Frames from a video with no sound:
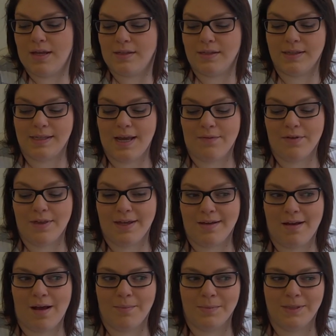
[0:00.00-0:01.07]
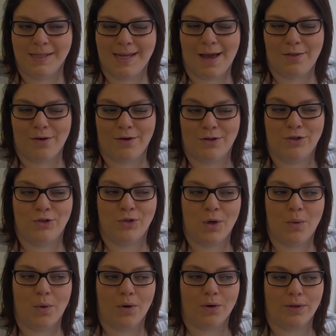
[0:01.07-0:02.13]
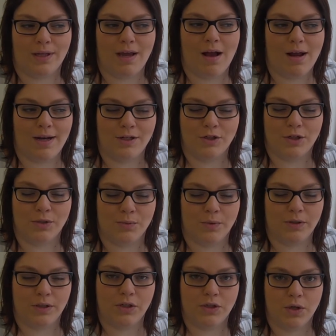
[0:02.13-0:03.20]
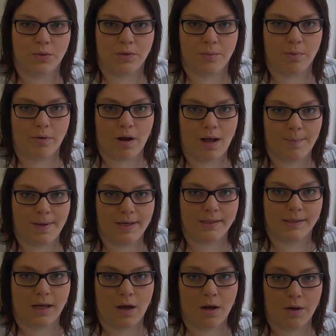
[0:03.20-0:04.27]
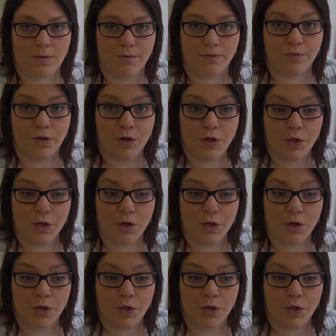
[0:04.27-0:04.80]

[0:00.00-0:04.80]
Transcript: to see everything come together and so early on, it just really showed the promise of,